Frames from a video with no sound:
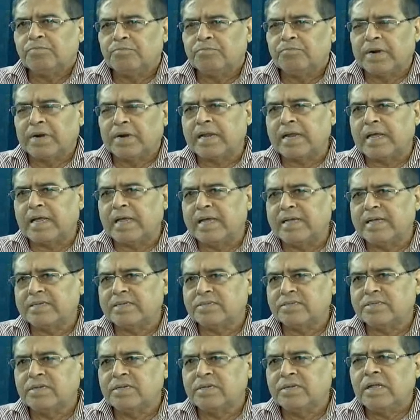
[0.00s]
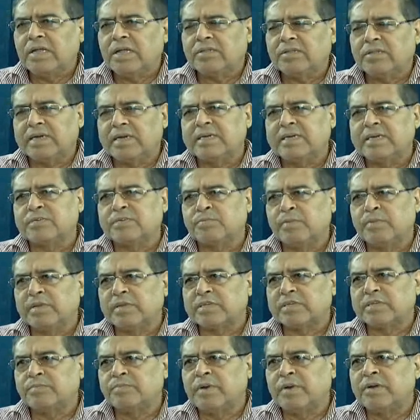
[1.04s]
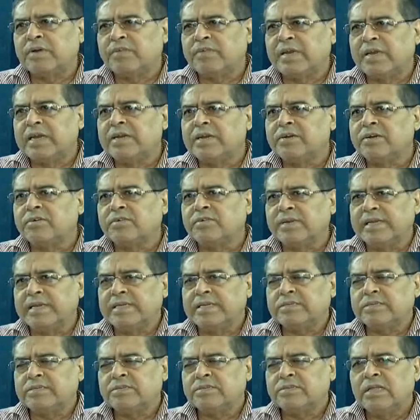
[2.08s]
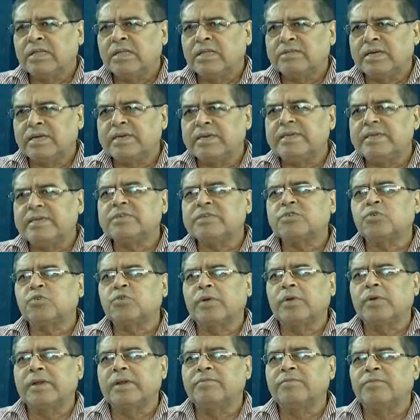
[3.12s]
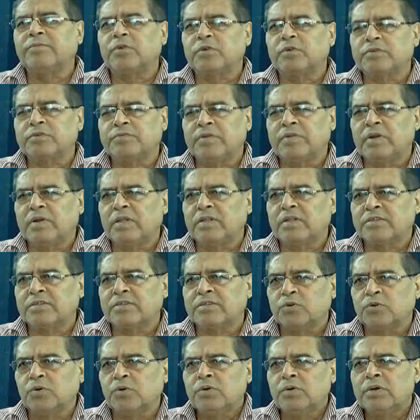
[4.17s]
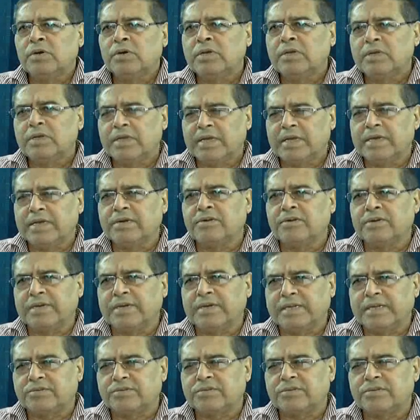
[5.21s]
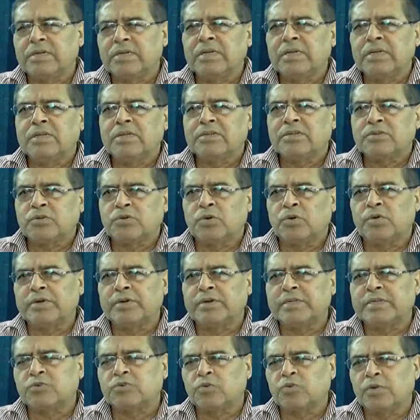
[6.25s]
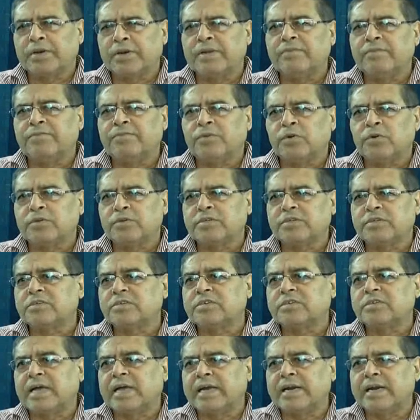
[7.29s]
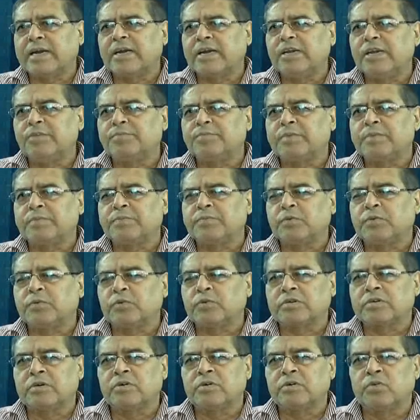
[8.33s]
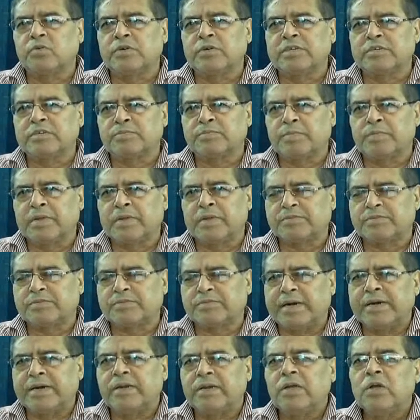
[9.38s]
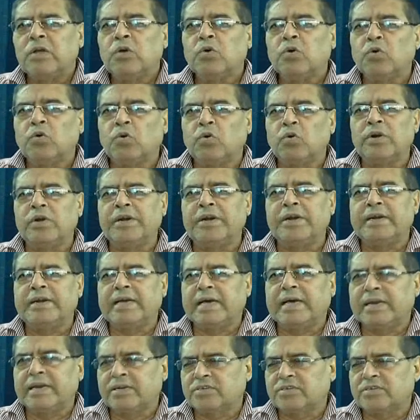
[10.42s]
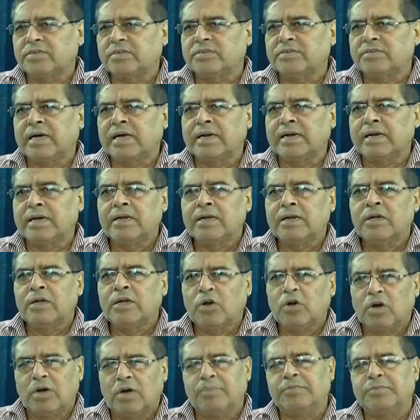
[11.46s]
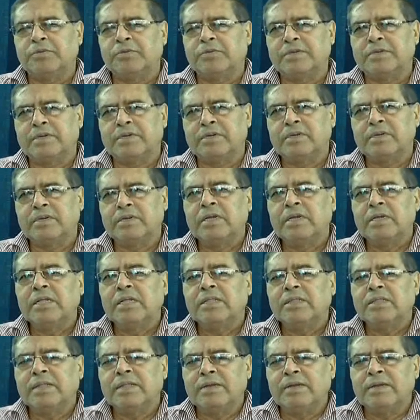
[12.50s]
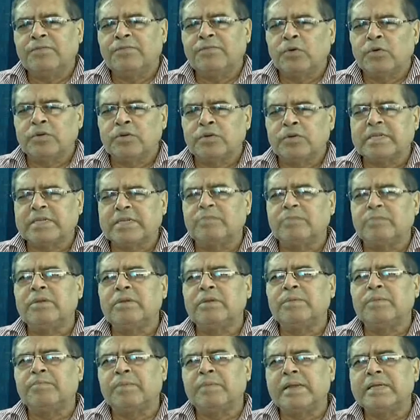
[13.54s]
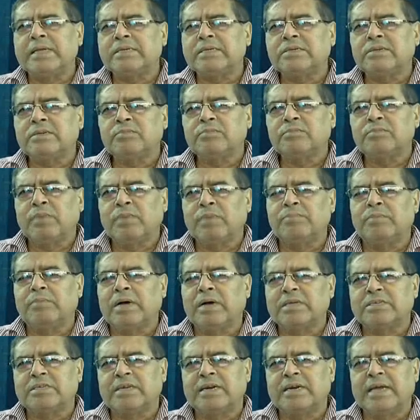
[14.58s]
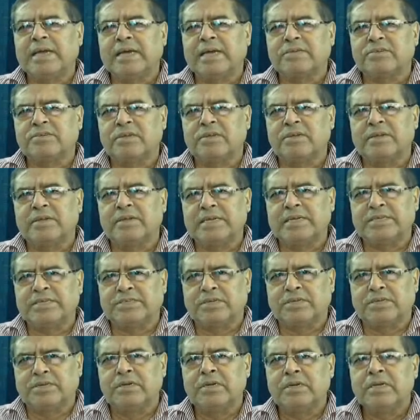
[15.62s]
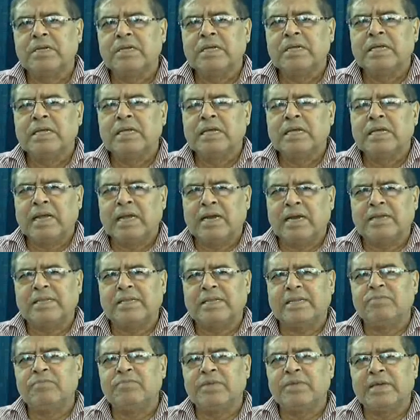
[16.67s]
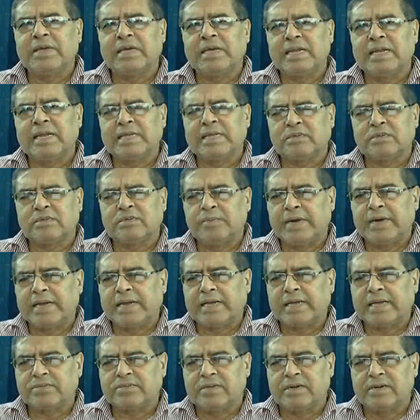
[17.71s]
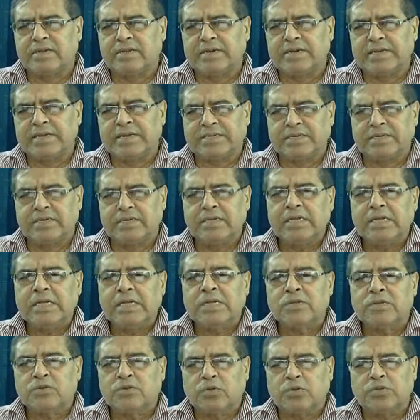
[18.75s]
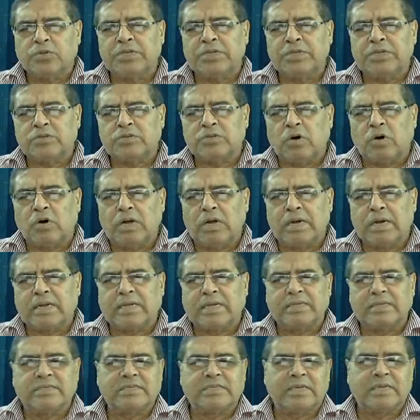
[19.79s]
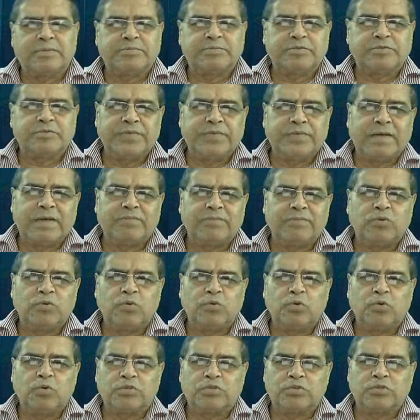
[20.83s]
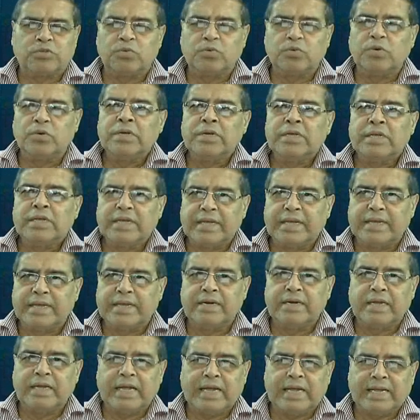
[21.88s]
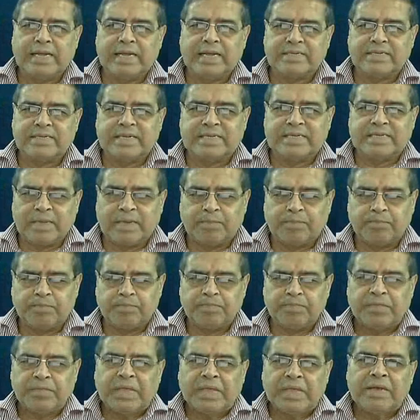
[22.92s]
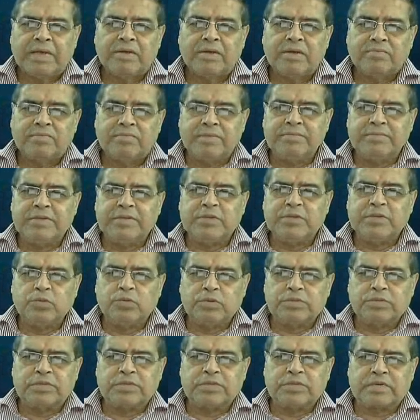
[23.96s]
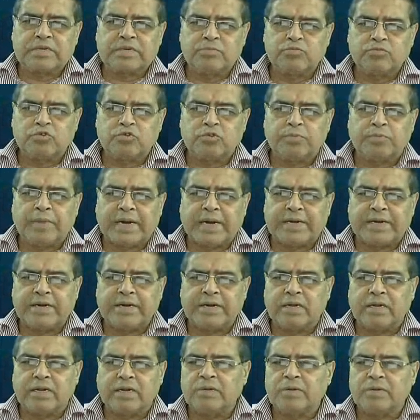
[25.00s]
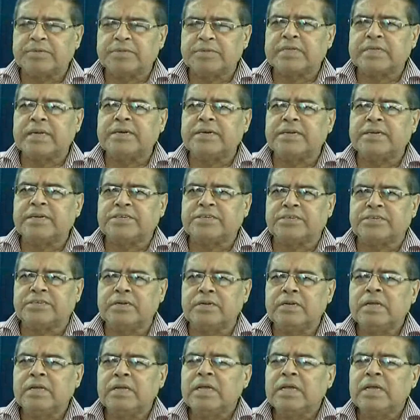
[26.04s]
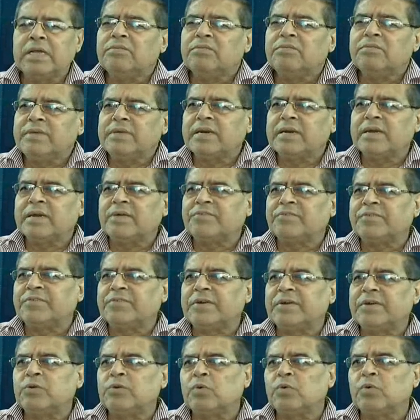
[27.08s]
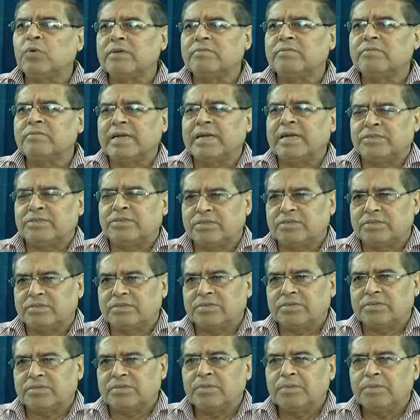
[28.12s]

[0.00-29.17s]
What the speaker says: But as the displacement will increase, the restoring force will also increase. So restoring force is directly proportional to displacement, only directions are opposite. Then force can be replaced by mass and acceleration, and then we can estimate acceleration. So these all concepts we have to go through in SHM. When we use the term geometrical representation, we are referring to conventions.